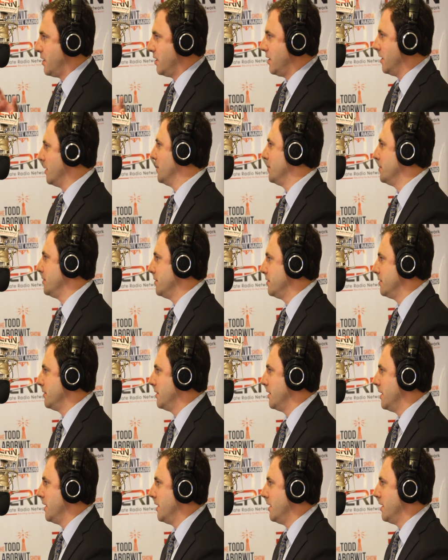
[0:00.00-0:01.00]
a loan
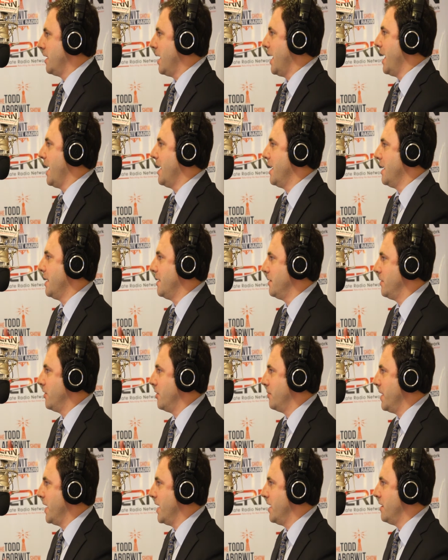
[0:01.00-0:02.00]
and they're
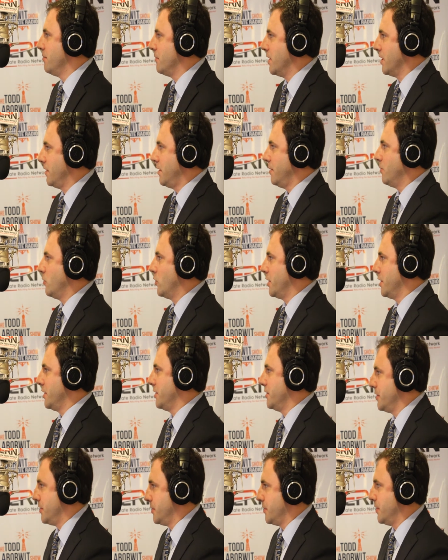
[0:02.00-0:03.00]
paying monthly
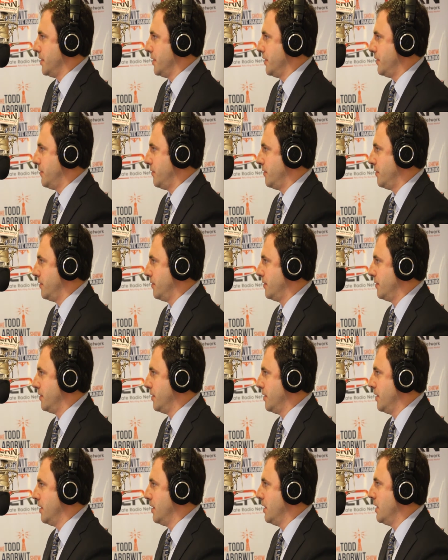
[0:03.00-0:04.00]
mortgage insurance.
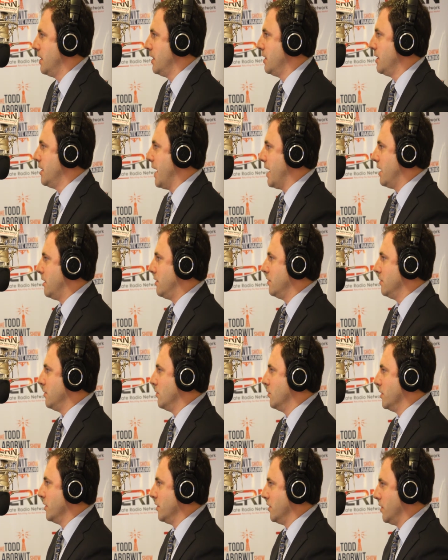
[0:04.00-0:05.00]
Now,
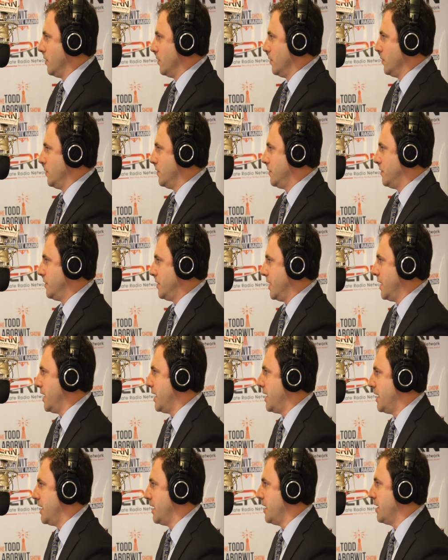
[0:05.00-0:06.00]
when loans
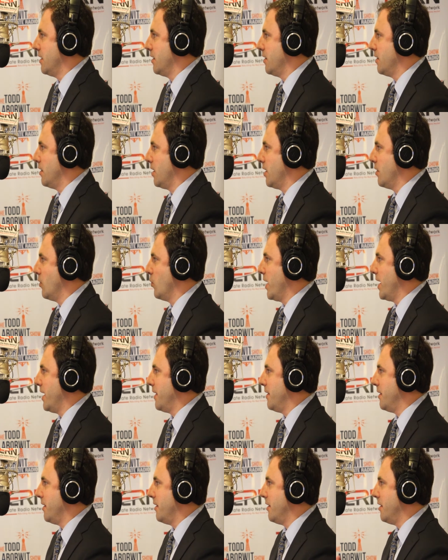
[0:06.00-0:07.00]
today,
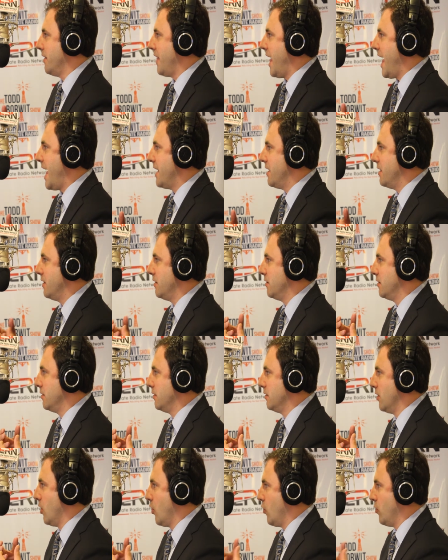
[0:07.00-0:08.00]
when that
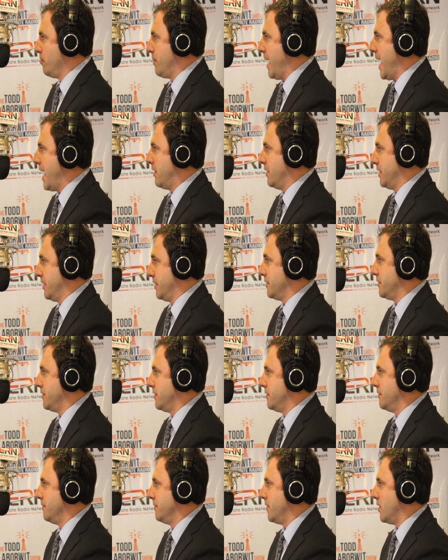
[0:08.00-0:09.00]
loan
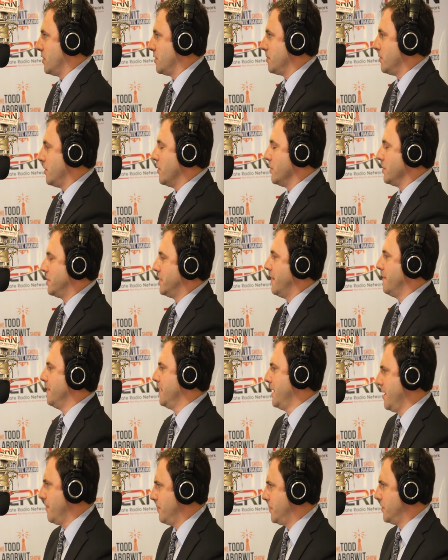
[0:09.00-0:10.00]
balance falls below
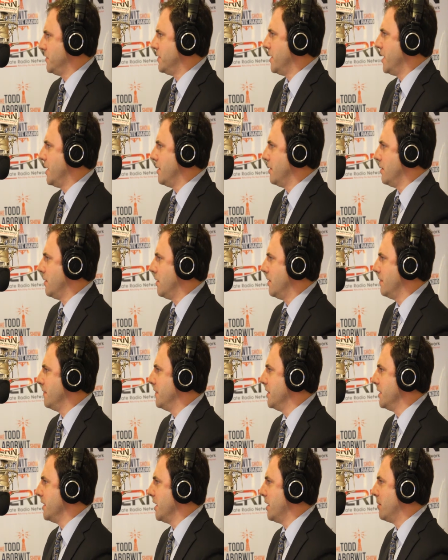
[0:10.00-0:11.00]
78% of
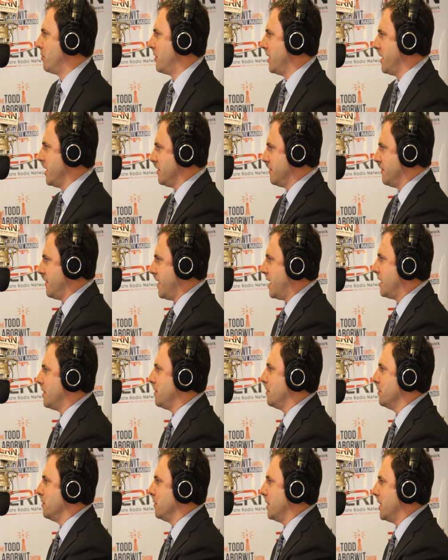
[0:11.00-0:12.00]
the appraised
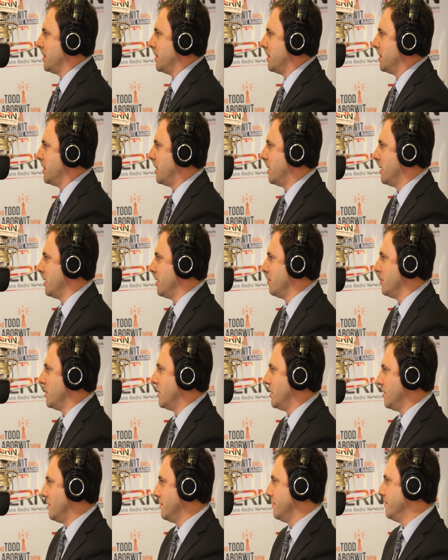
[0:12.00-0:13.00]
value at the time
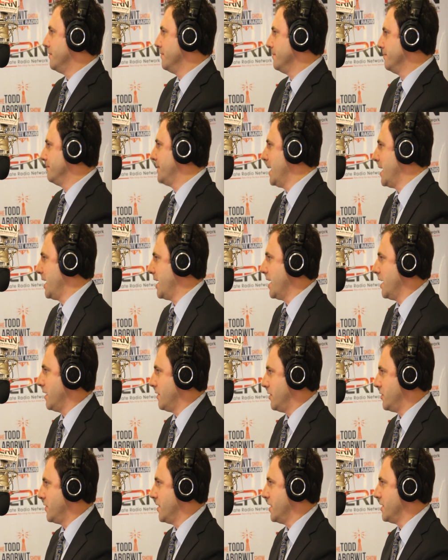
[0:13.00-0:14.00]
of taking out
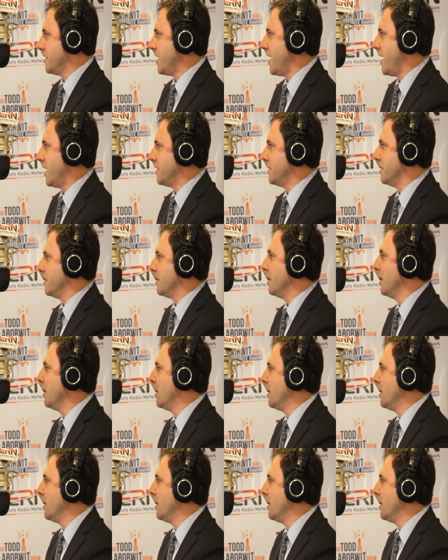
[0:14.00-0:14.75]
the transaction,